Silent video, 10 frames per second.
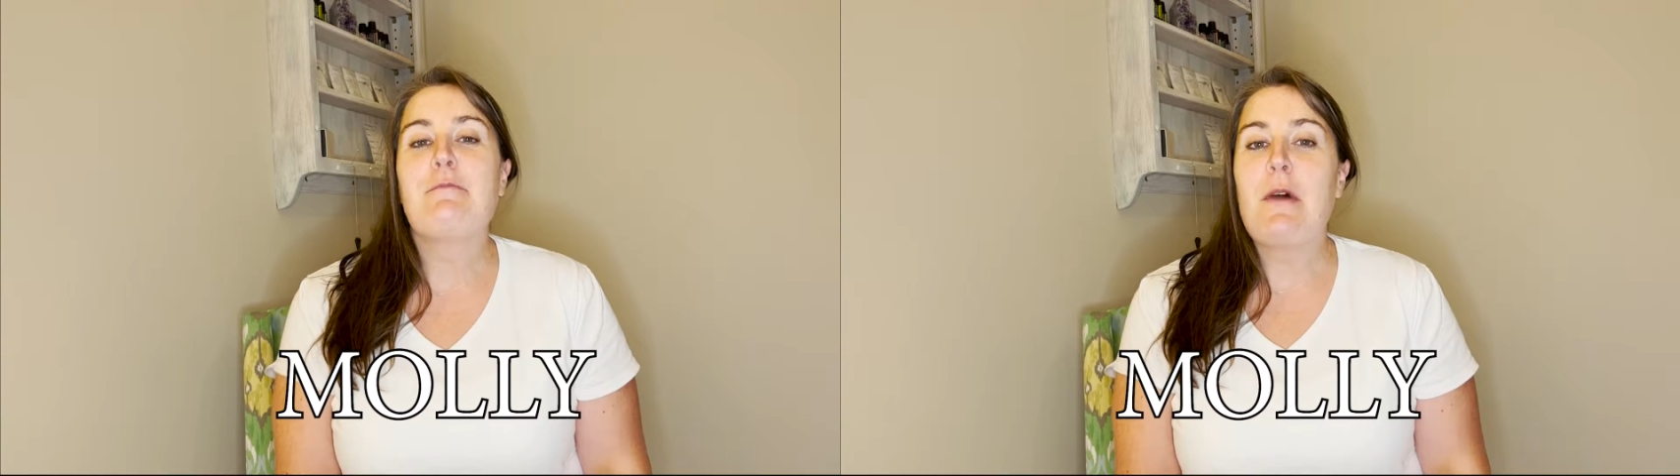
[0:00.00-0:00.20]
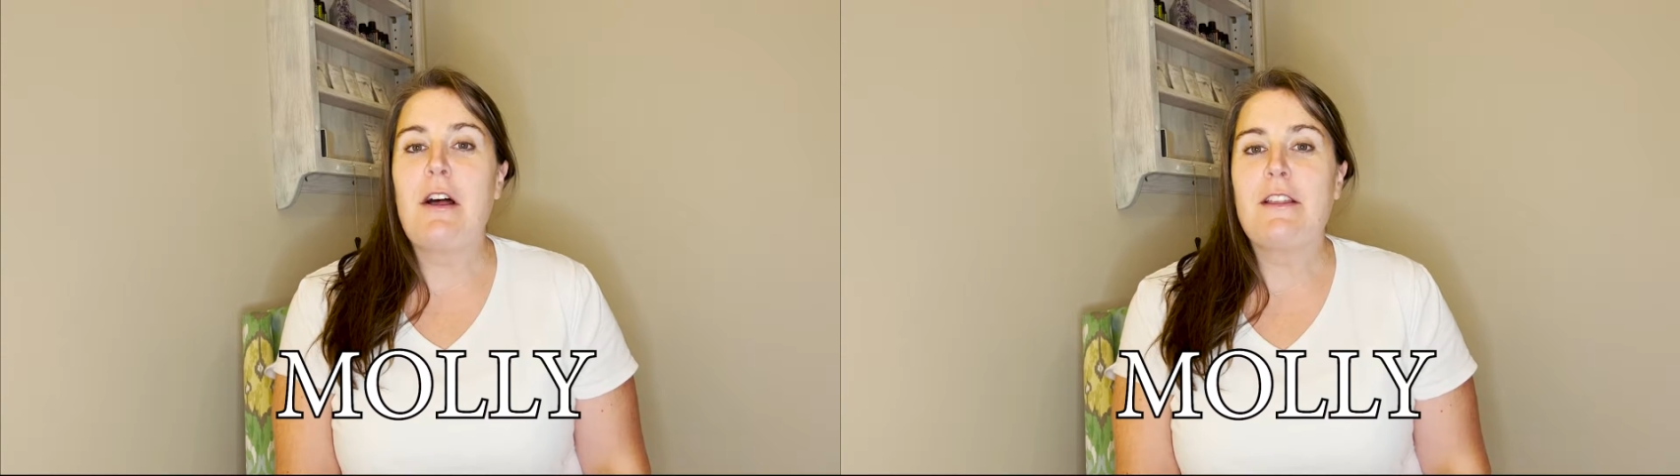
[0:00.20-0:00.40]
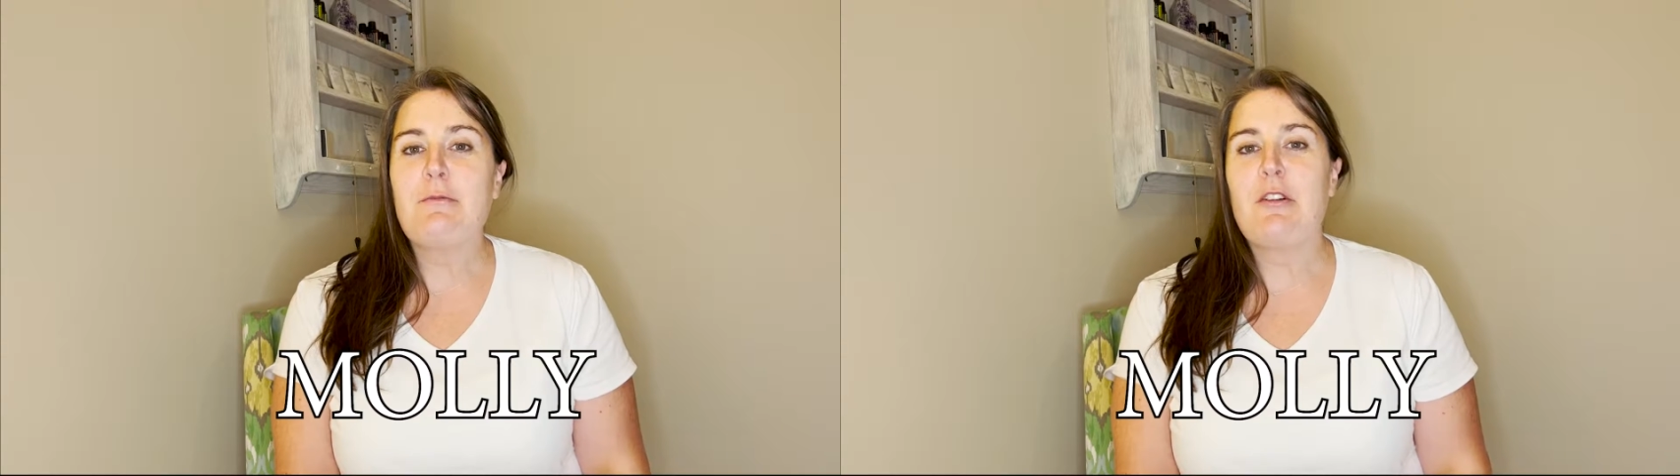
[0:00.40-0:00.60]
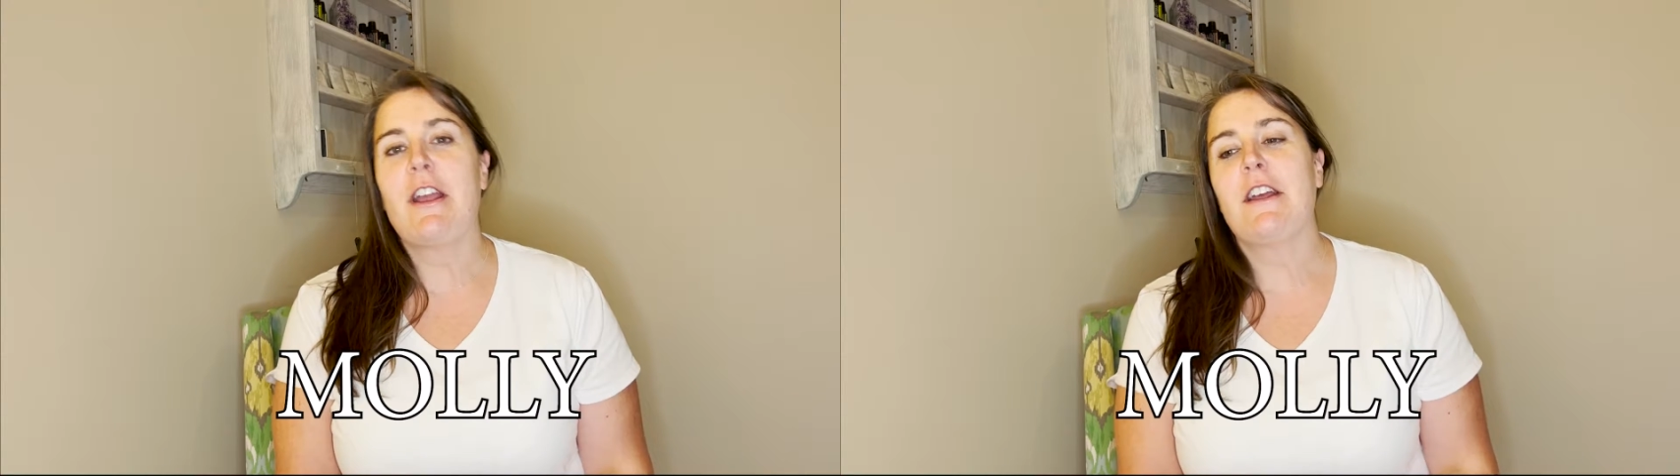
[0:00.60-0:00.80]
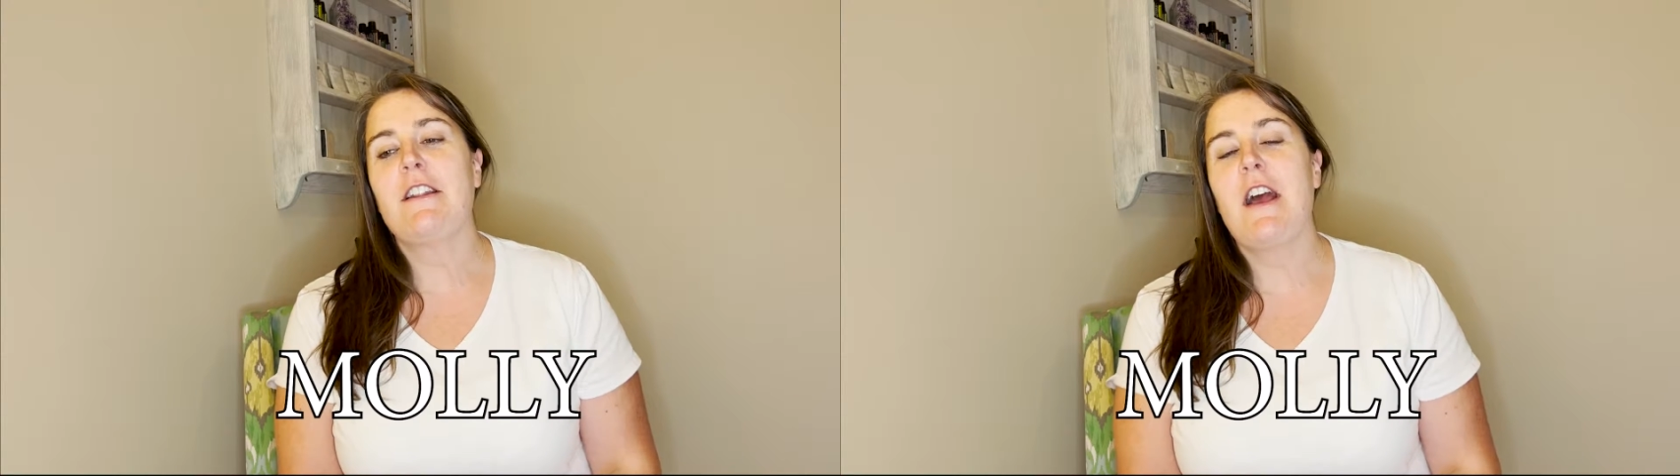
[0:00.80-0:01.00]
I'm Molly
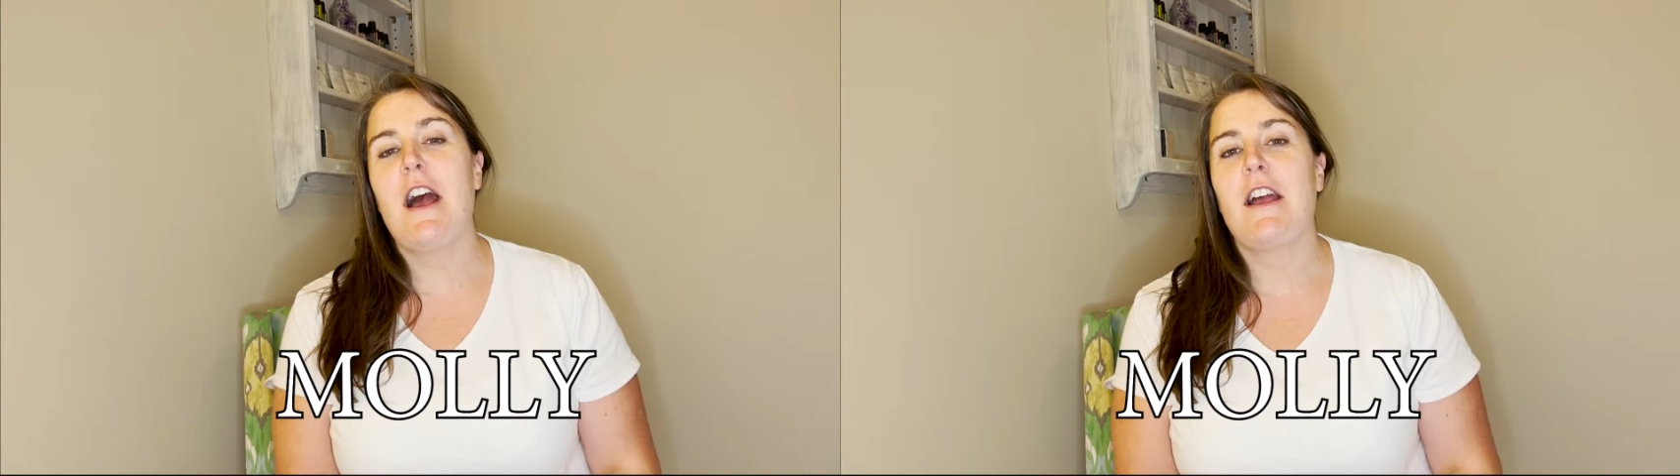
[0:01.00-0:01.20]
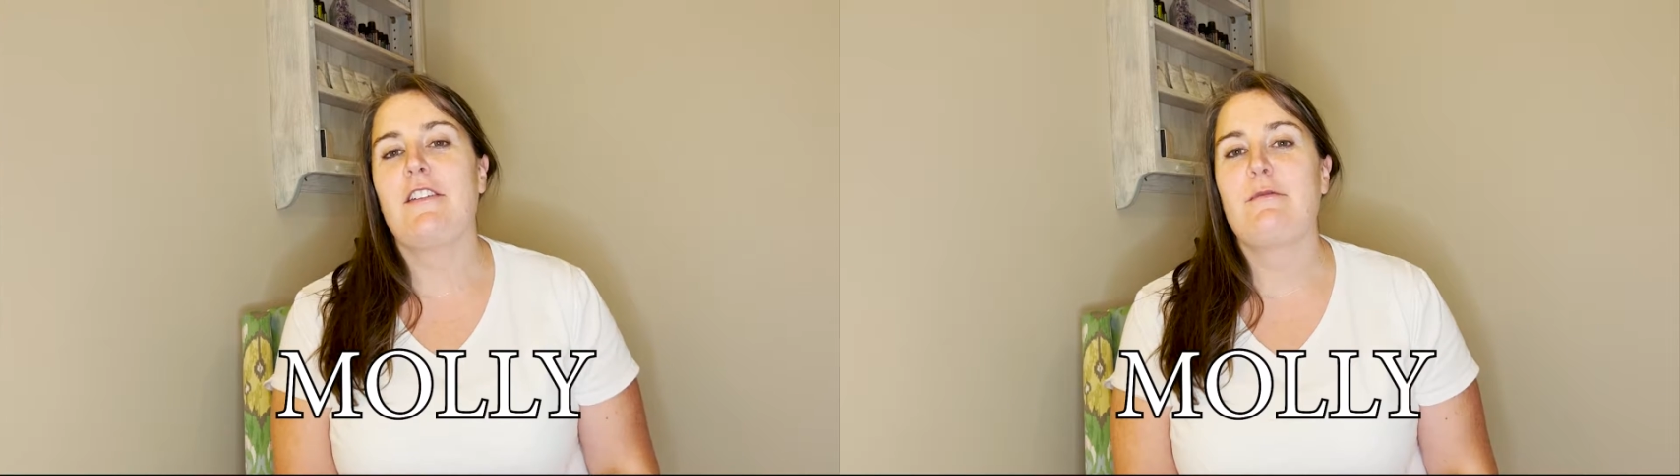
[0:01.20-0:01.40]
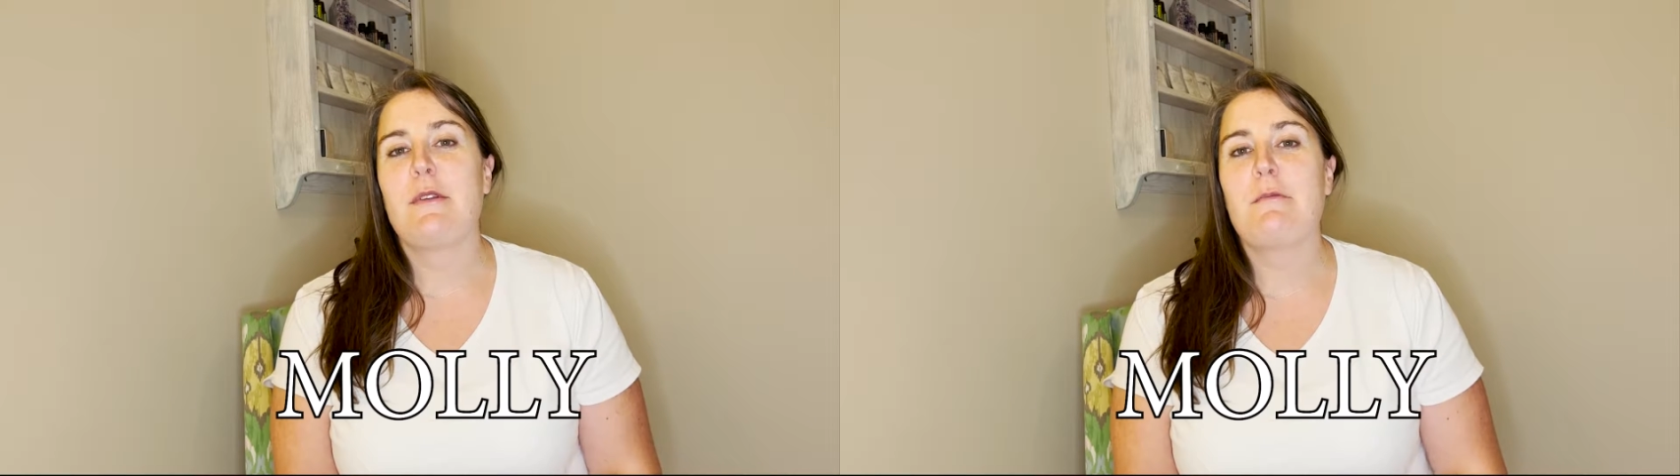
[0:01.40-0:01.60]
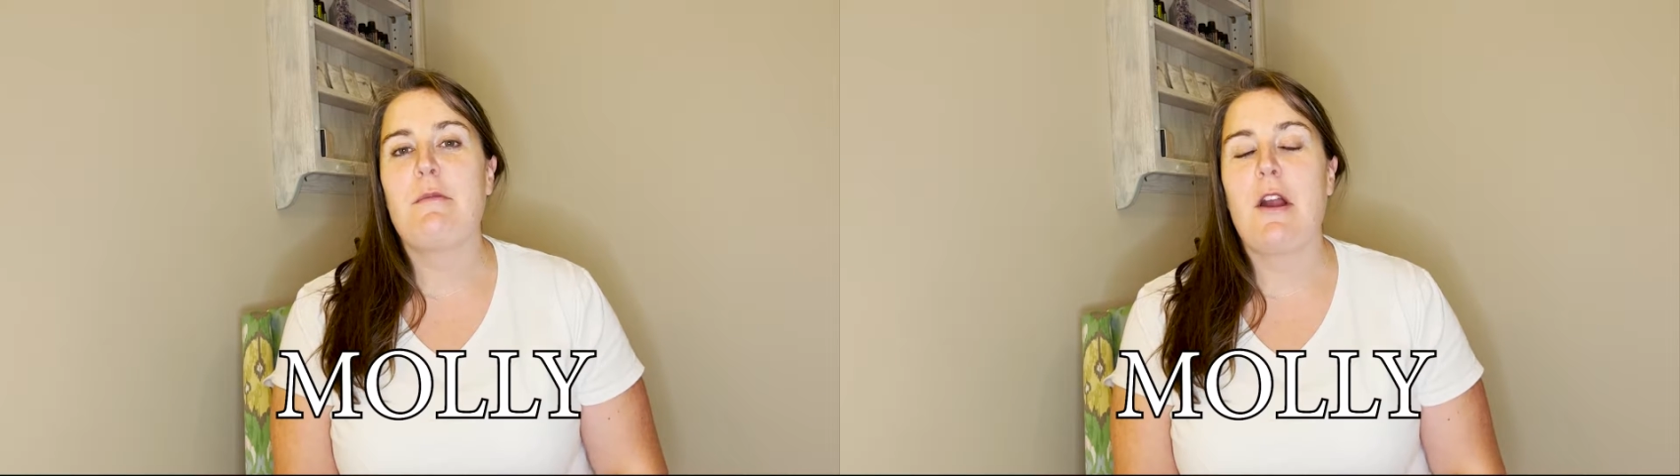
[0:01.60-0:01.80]
Moran. I've been